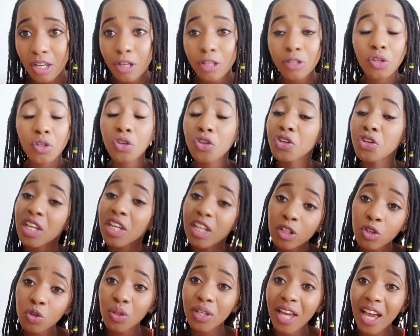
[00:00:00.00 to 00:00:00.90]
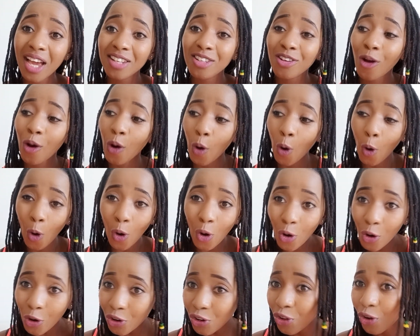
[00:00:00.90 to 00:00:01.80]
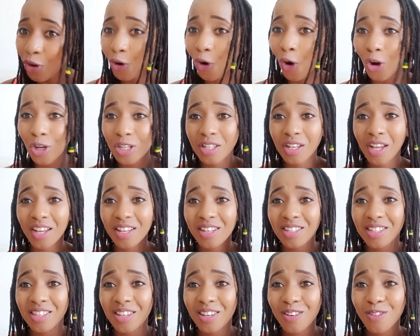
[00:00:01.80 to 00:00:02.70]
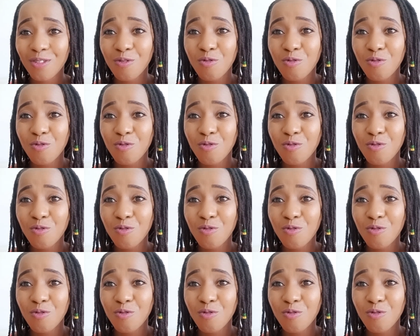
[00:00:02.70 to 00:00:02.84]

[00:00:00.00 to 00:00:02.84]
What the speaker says: So you need to get all your content